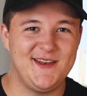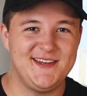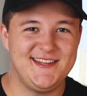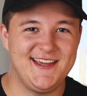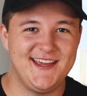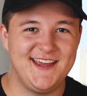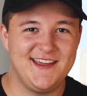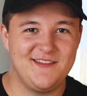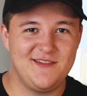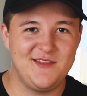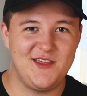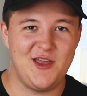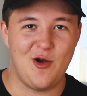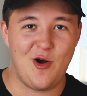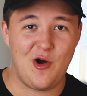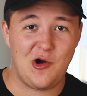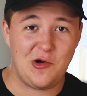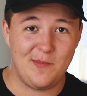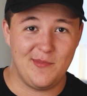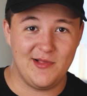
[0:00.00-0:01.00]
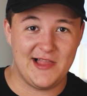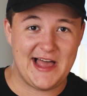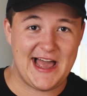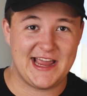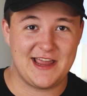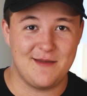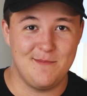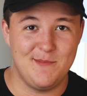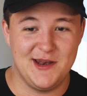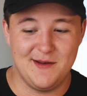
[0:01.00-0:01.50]
been digging the all
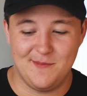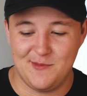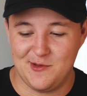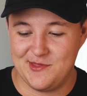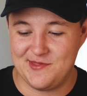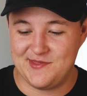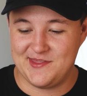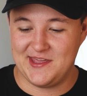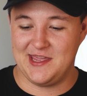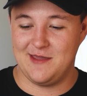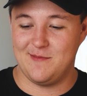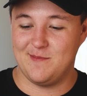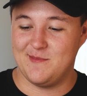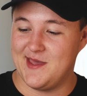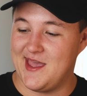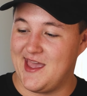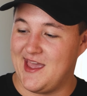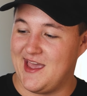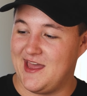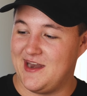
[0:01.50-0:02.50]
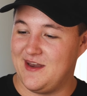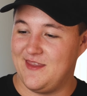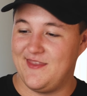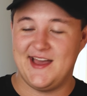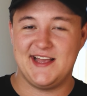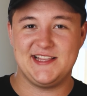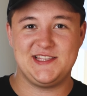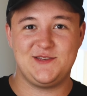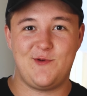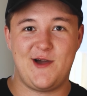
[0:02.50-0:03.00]
black minimal theme, and
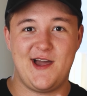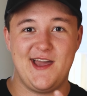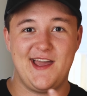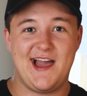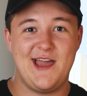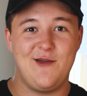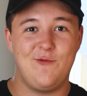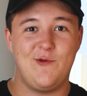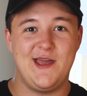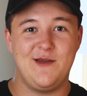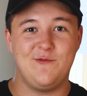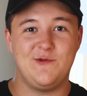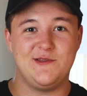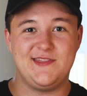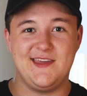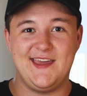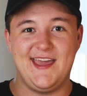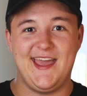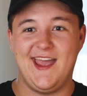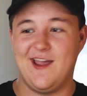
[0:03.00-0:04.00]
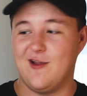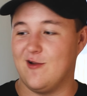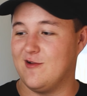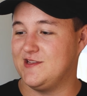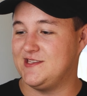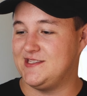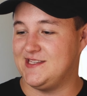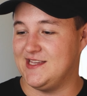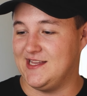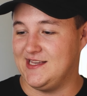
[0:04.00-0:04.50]
that's why I went with the
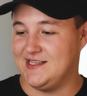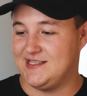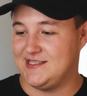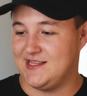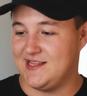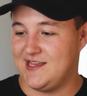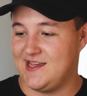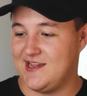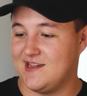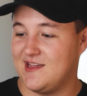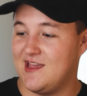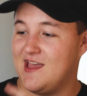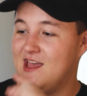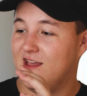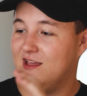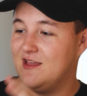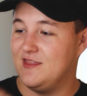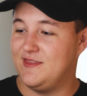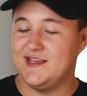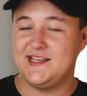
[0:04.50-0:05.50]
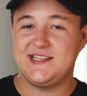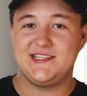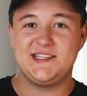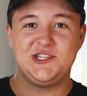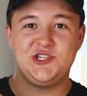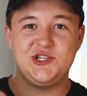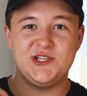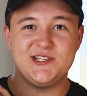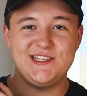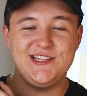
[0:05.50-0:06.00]
Aer City Sling.
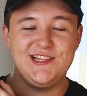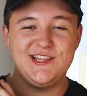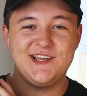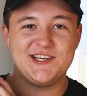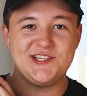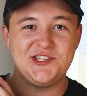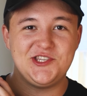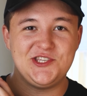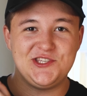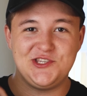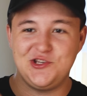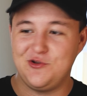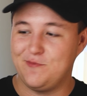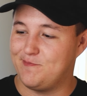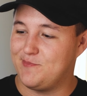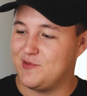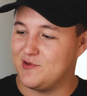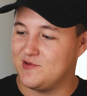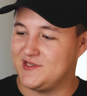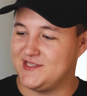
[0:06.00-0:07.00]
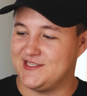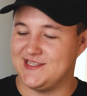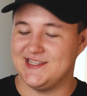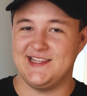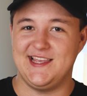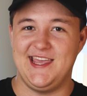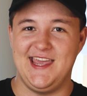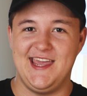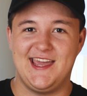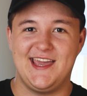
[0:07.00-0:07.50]
This just looks super
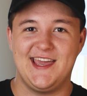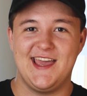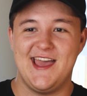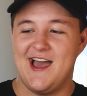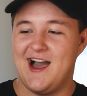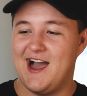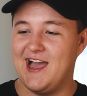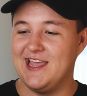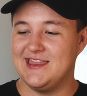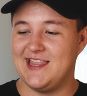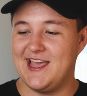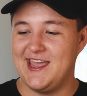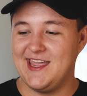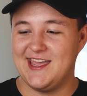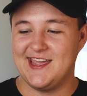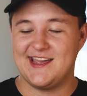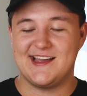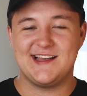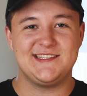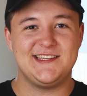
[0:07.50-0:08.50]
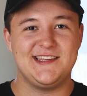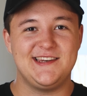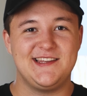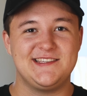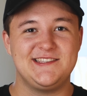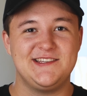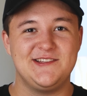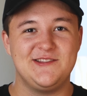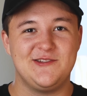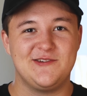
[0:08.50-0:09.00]
sleek. I like it because it
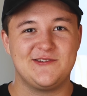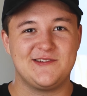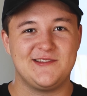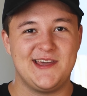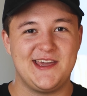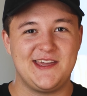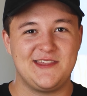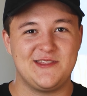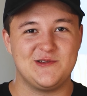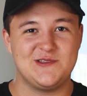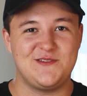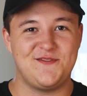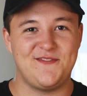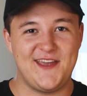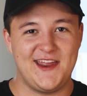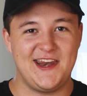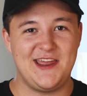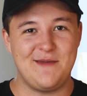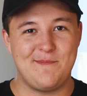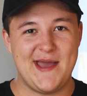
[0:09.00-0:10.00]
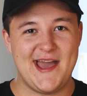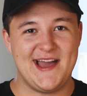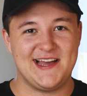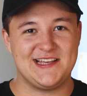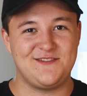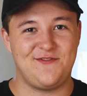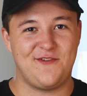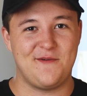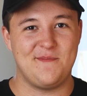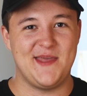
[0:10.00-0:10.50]
doesn't look like those fanny
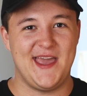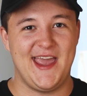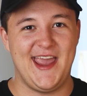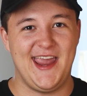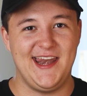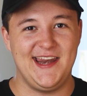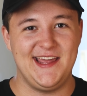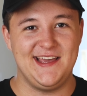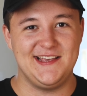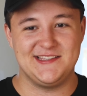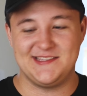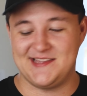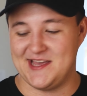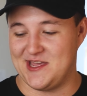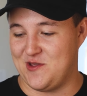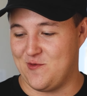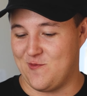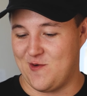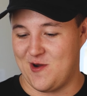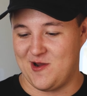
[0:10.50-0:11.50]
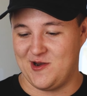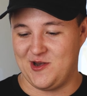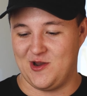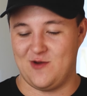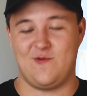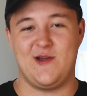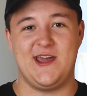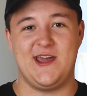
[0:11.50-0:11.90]
packs from the 80s that you wear in your